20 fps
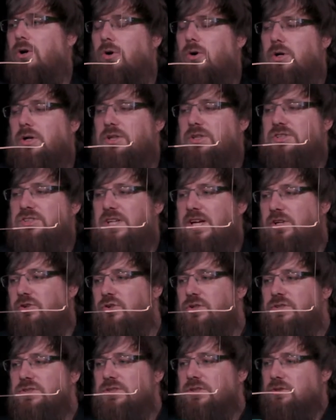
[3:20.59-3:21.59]

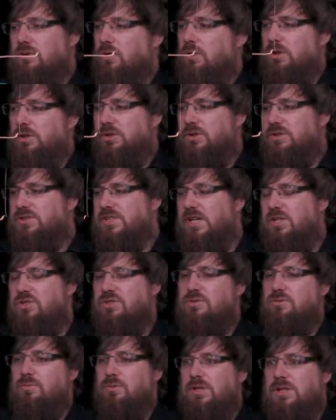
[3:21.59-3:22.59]
organizations and
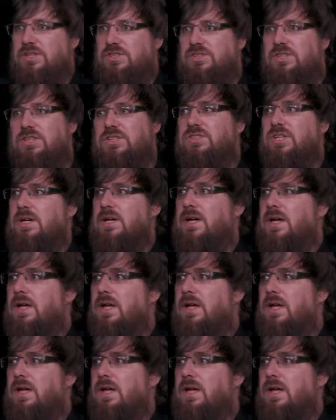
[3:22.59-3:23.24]
organizations VDCs,